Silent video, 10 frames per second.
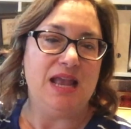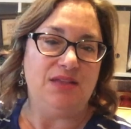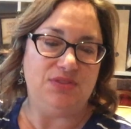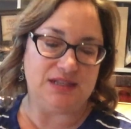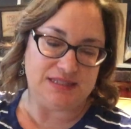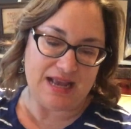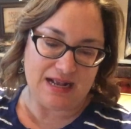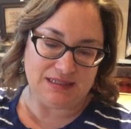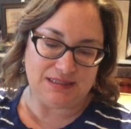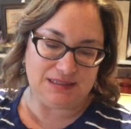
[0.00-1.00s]
This
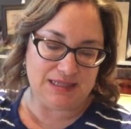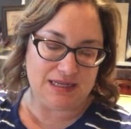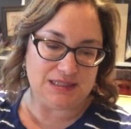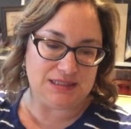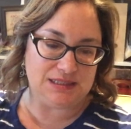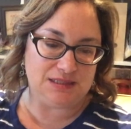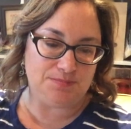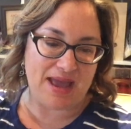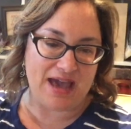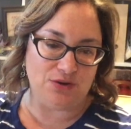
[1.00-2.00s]
has 6
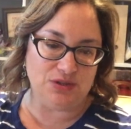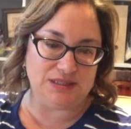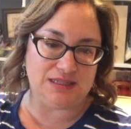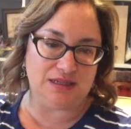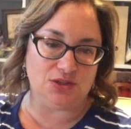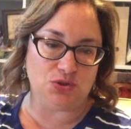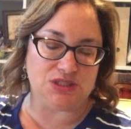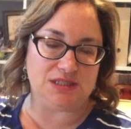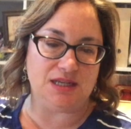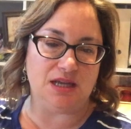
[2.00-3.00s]
patterns in it, or
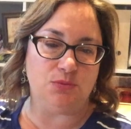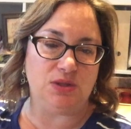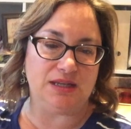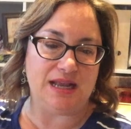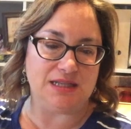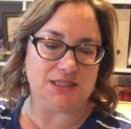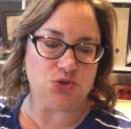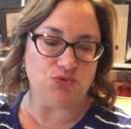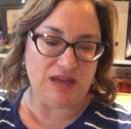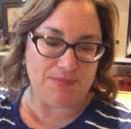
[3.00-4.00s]
6, well, it has
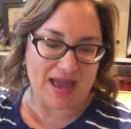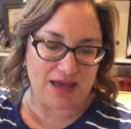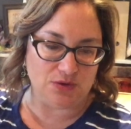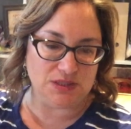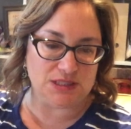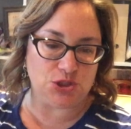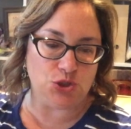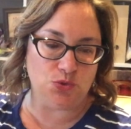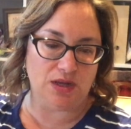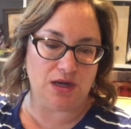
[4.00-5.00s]
3 patterns,
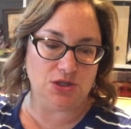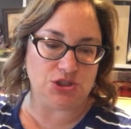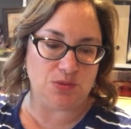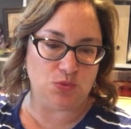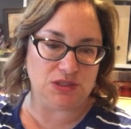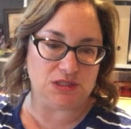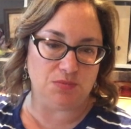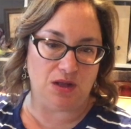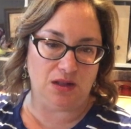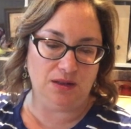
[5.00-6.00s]
2 large and 1
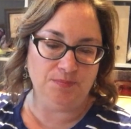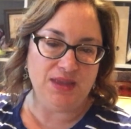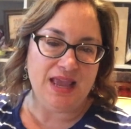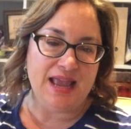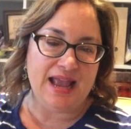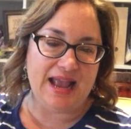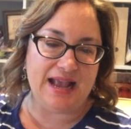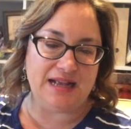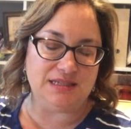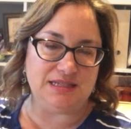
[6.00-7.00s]
small.
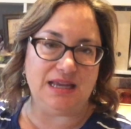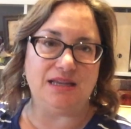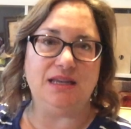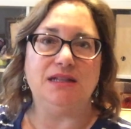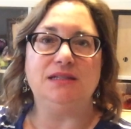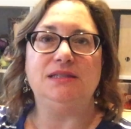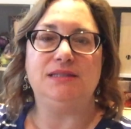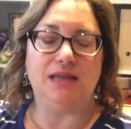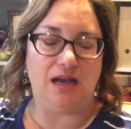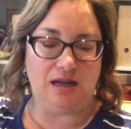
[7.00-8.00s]
And it
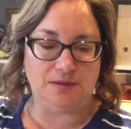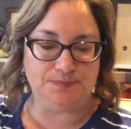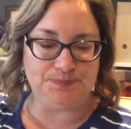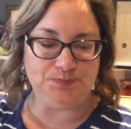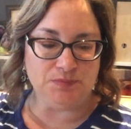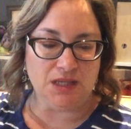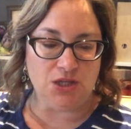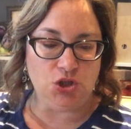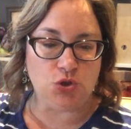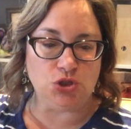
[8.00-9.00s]
is
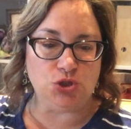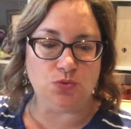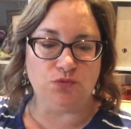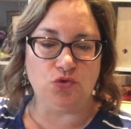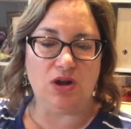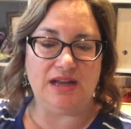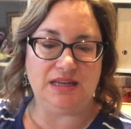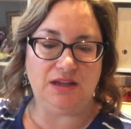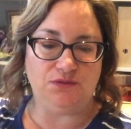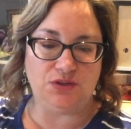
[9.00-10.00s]
You can do a
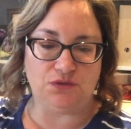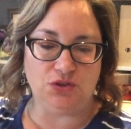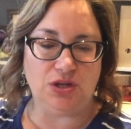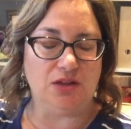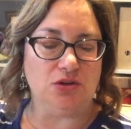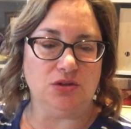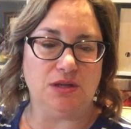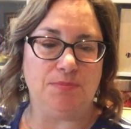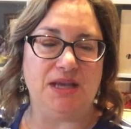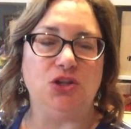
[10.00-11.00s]
variety of different, either
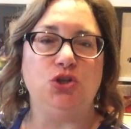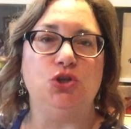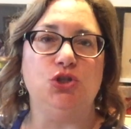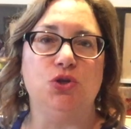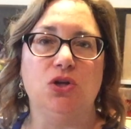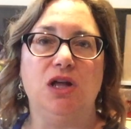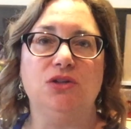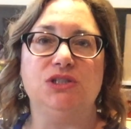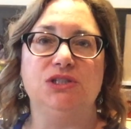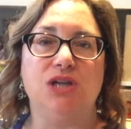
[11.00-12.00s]
choose your own
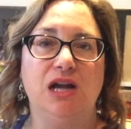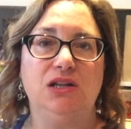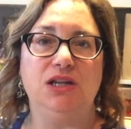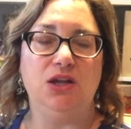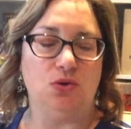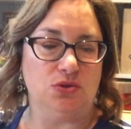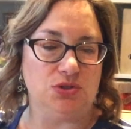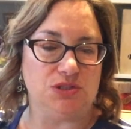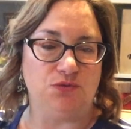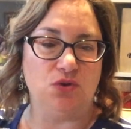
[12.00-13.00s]
colors entirely, or
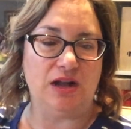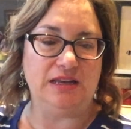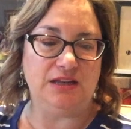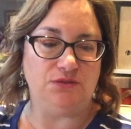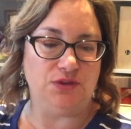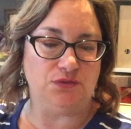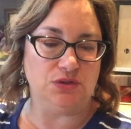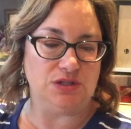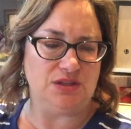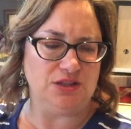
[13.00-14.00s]
there's a variety of
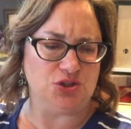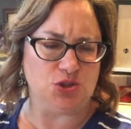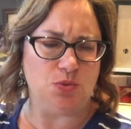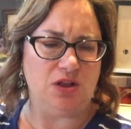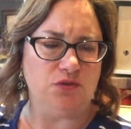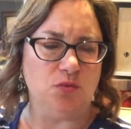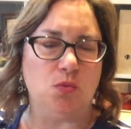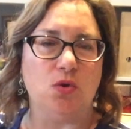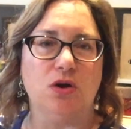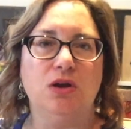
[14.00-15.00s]
different, I think there's 12 or
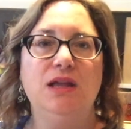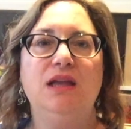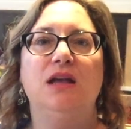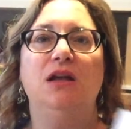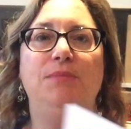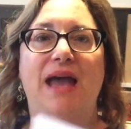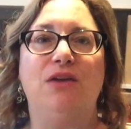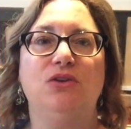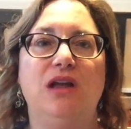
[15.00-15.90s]
more pattern